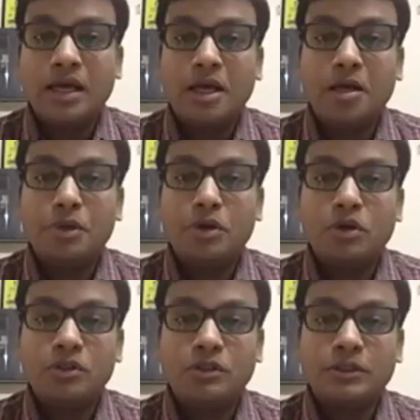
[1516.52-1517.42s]

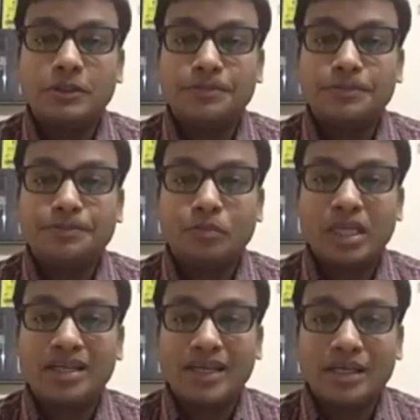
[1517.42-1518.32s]
Because
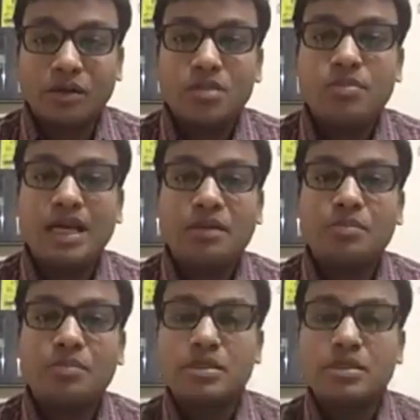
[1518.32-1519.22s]
technology-backed
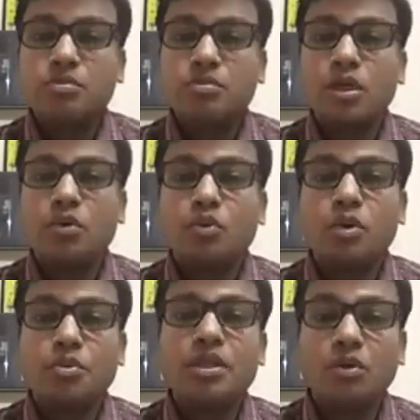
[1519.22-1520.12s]
business model would be
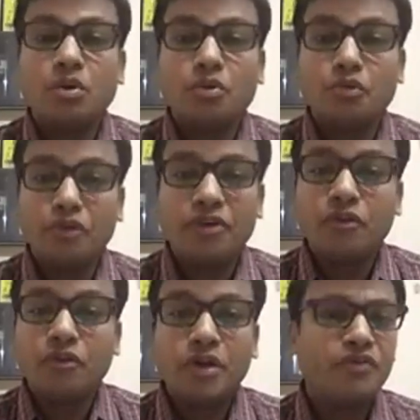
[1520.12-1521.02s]
the way
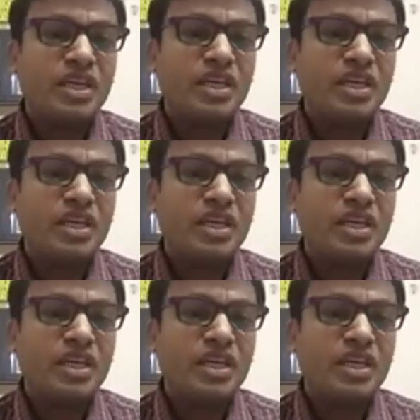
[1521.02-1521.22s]
forward.